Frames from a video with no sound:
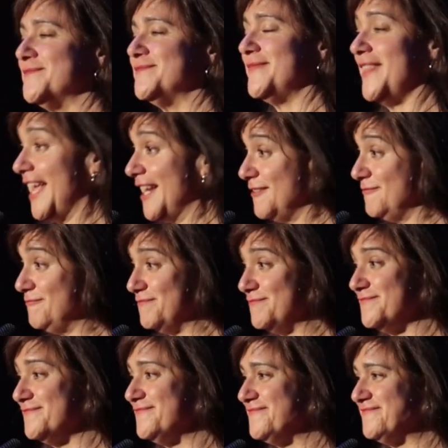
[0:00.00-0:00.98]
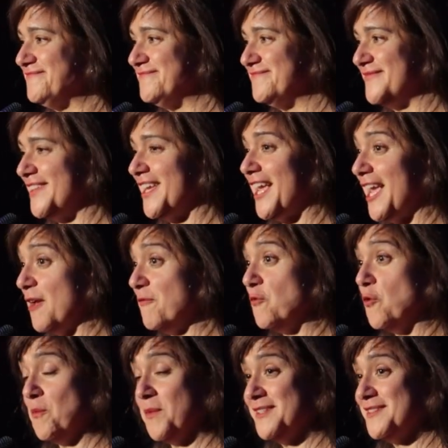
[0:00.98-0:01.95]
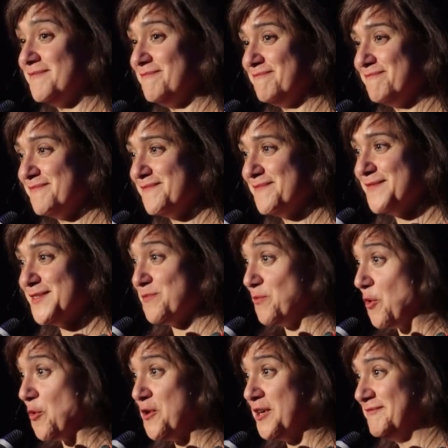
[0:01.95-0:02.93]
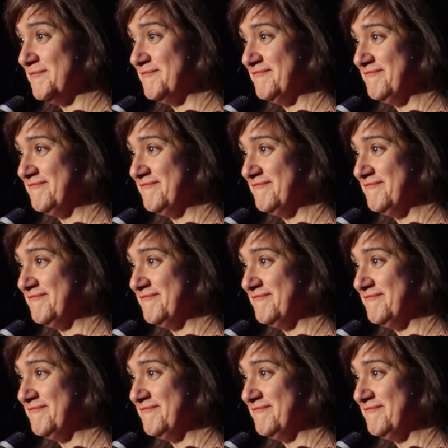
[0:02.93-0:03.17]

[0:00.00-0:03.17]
Then the cave woman spoke.